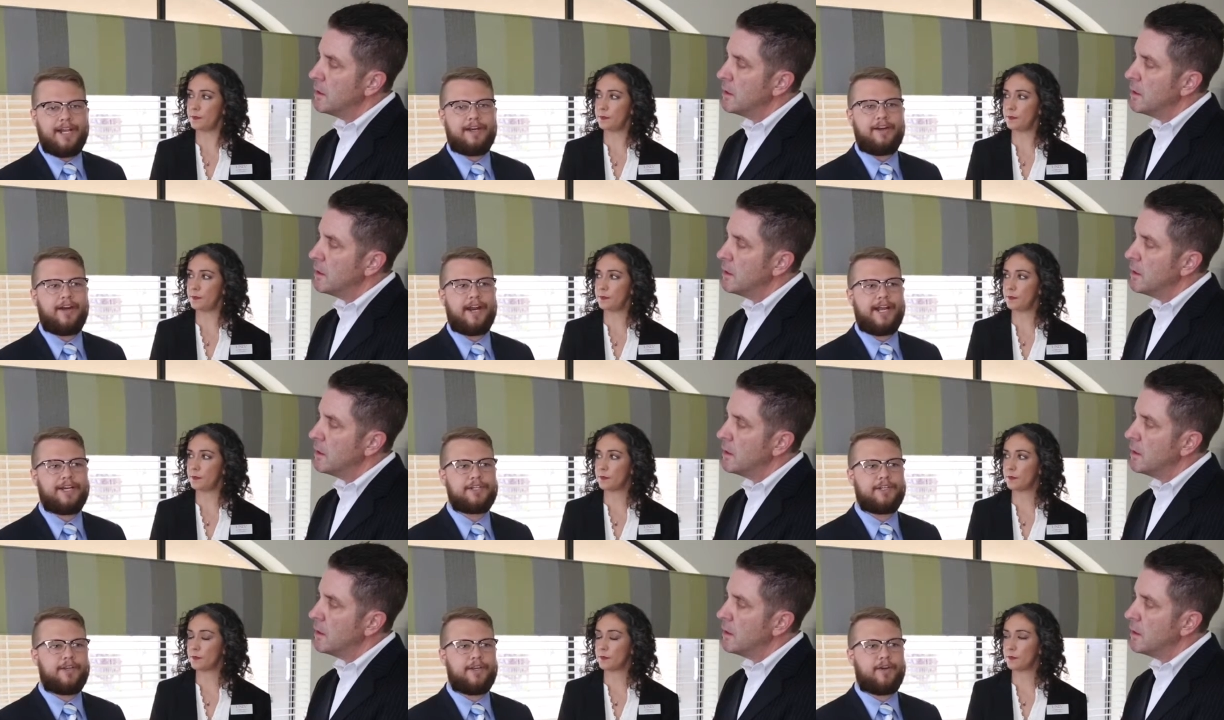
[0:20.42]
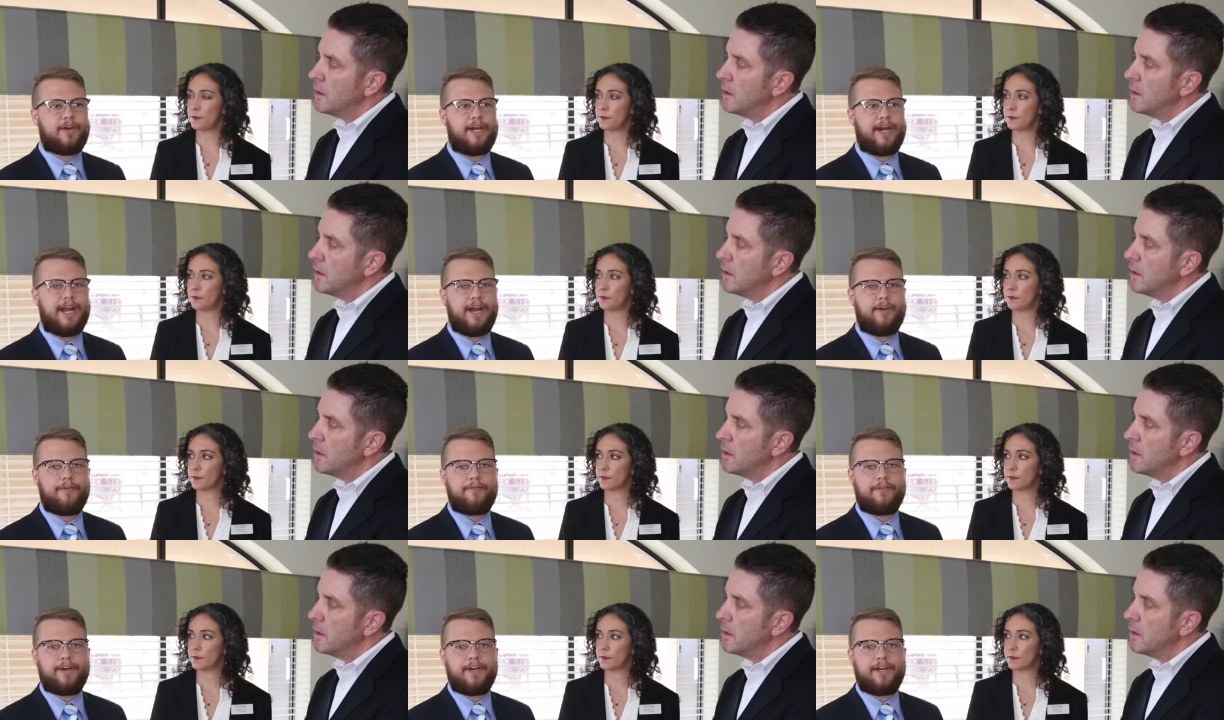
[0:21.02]
Speaker 1: internationally
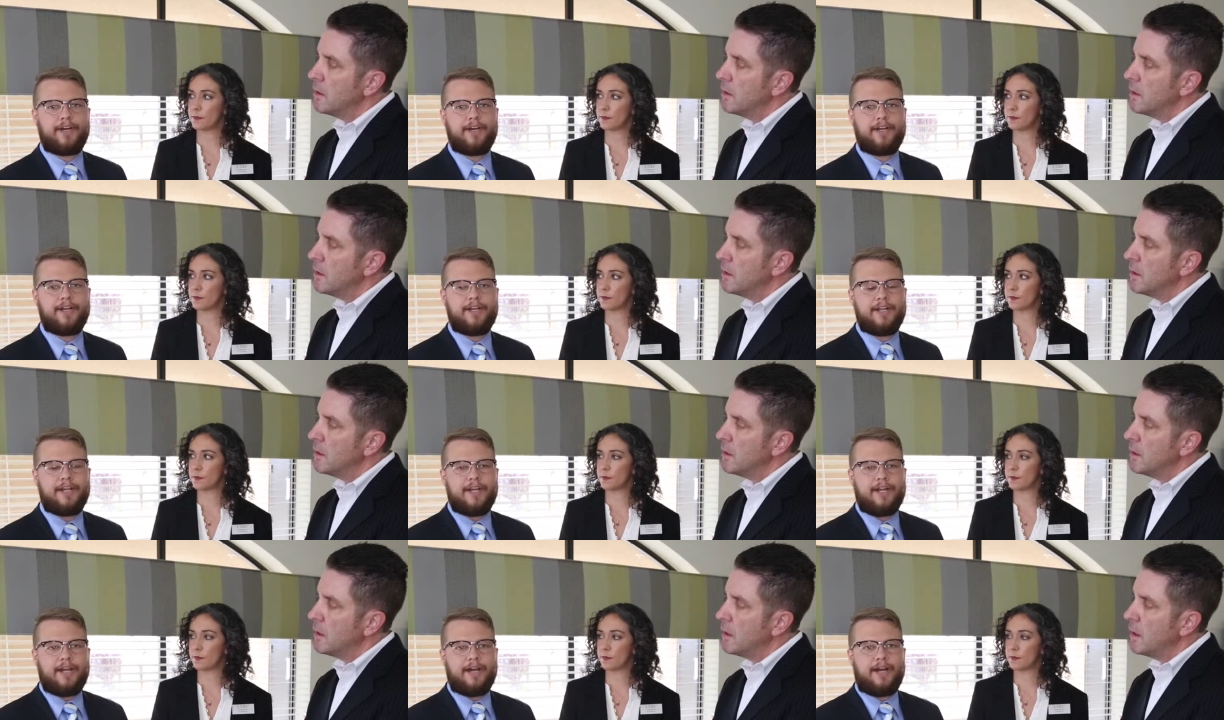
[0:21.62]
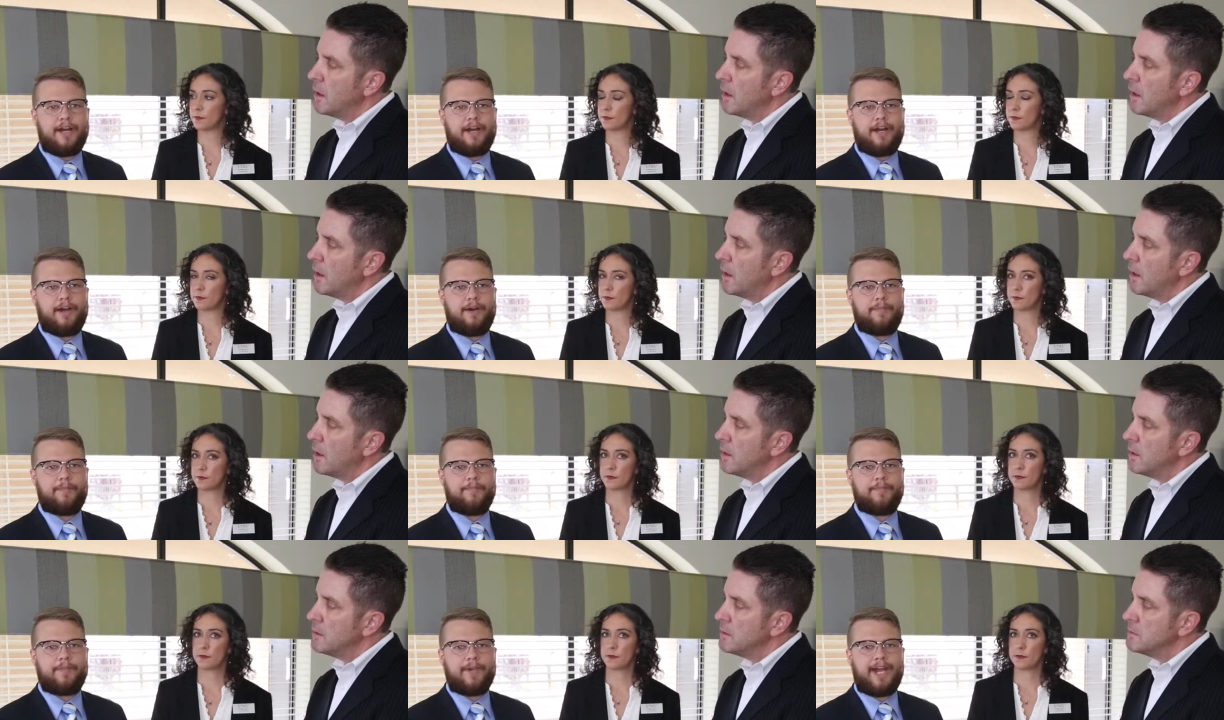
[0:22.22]
renowned for
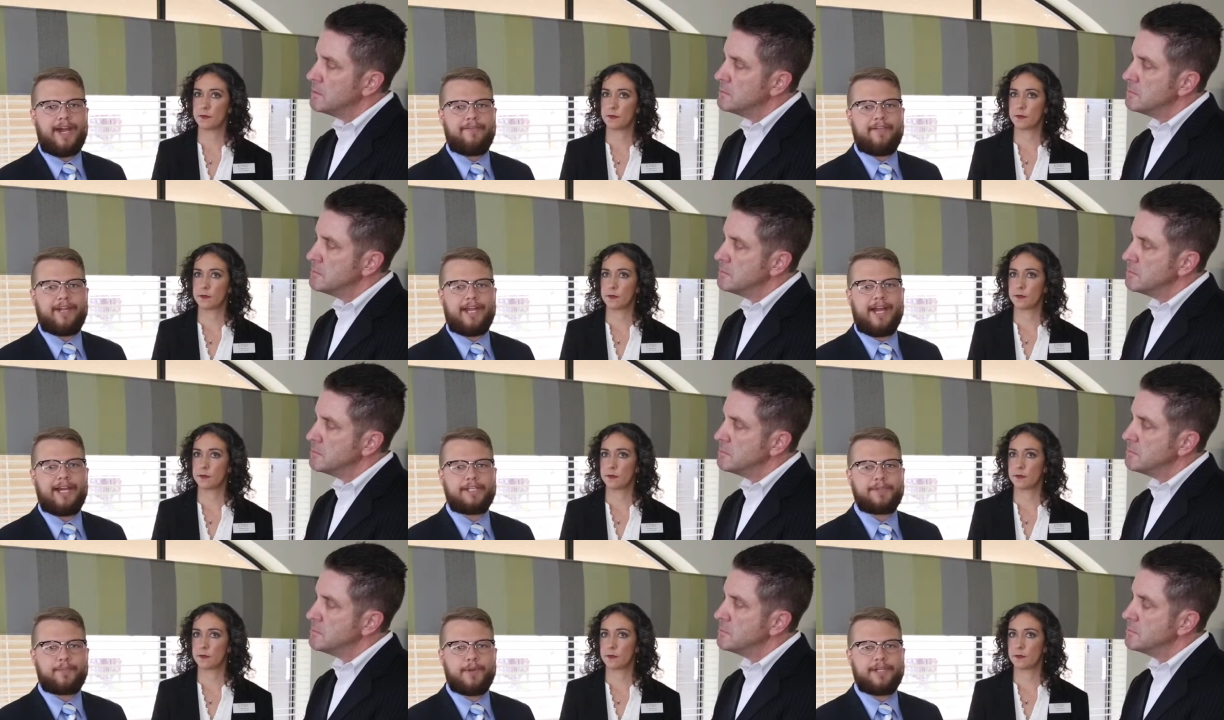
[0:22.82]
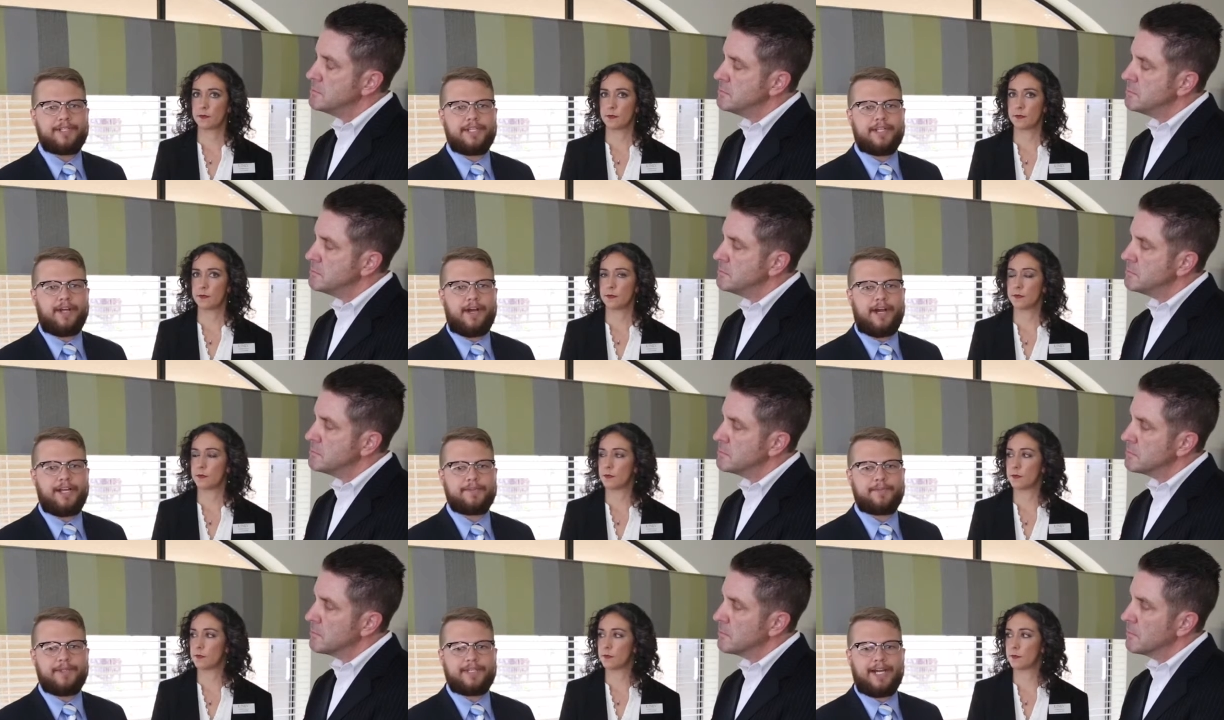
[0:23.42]
um, having experts in the
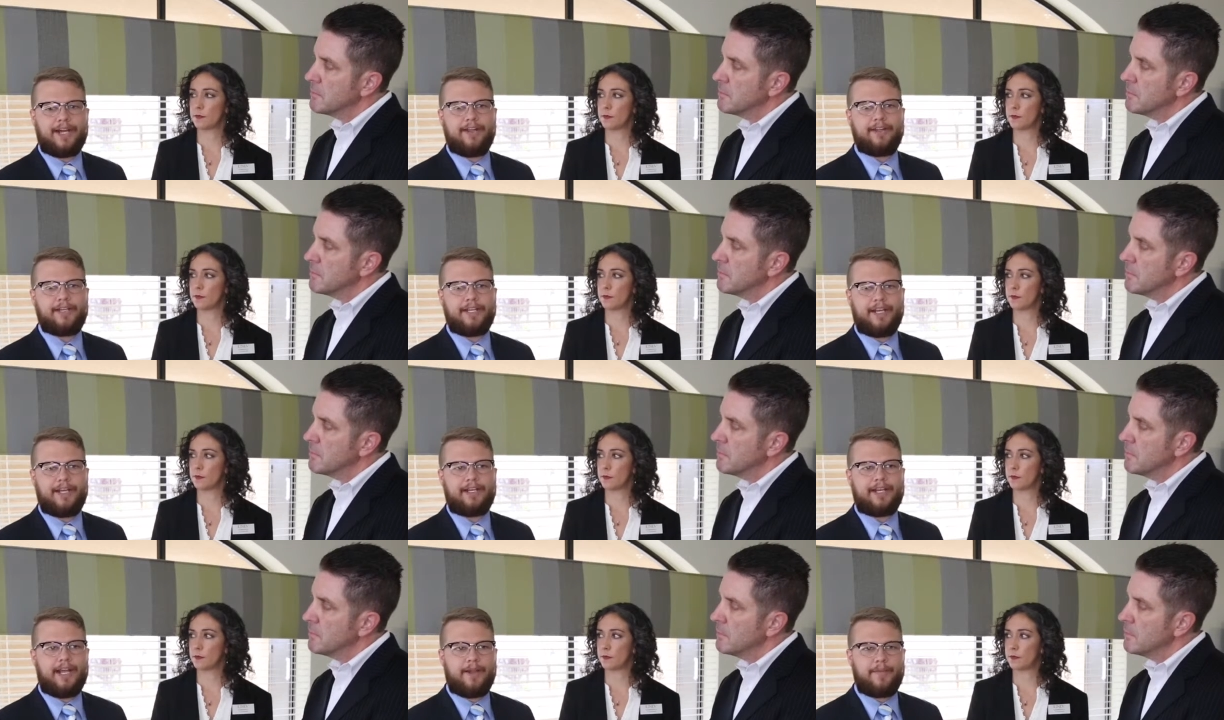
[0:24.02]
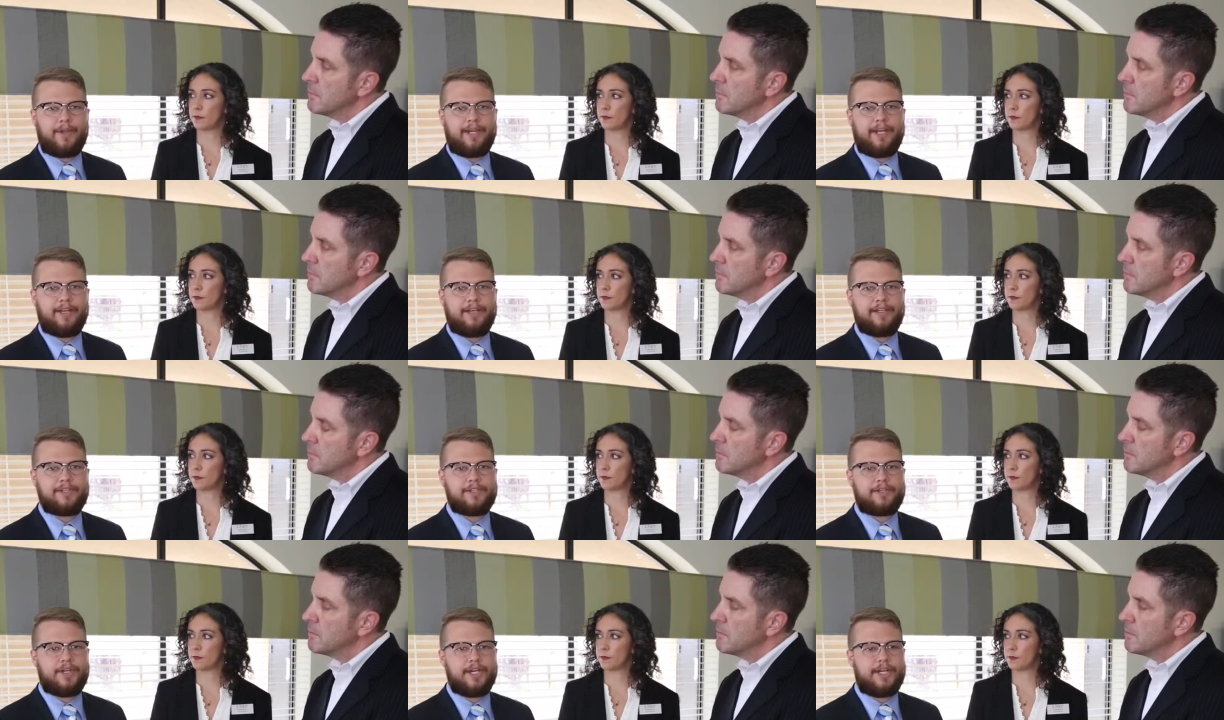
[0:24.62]
hospitality and gaming
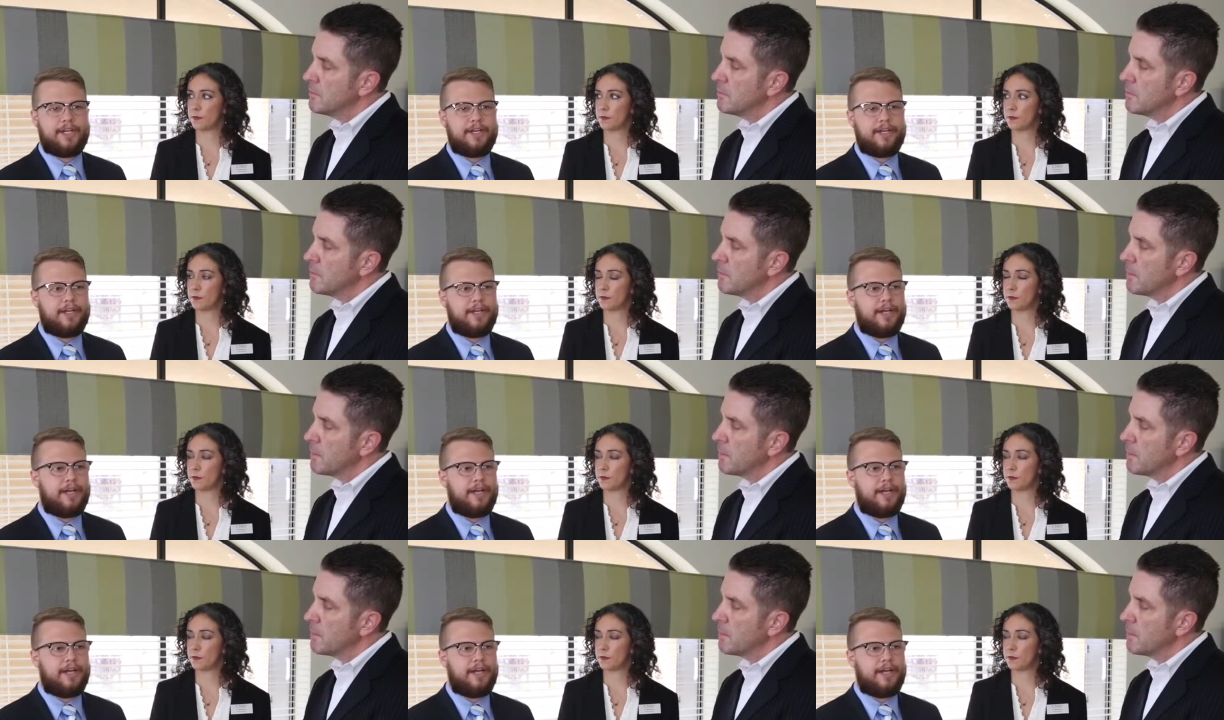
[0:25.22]
industry.